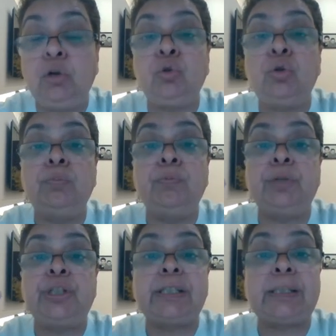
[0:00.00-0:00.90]
room
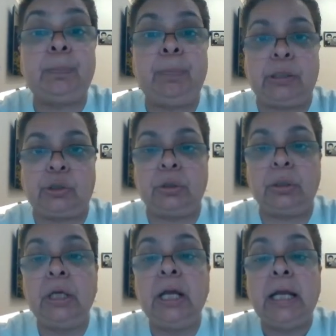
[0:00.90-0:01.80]
which is special.
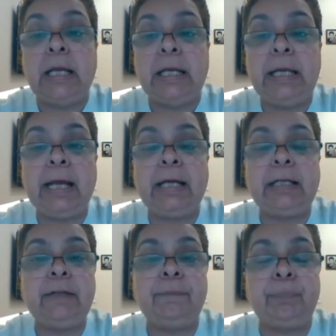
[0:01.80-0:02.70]

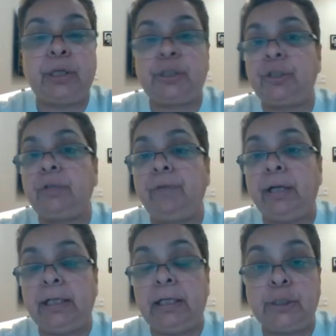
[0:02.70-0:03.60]
Negative pressure
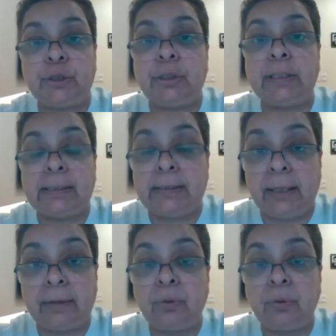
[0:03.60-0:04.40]
ventilation is there.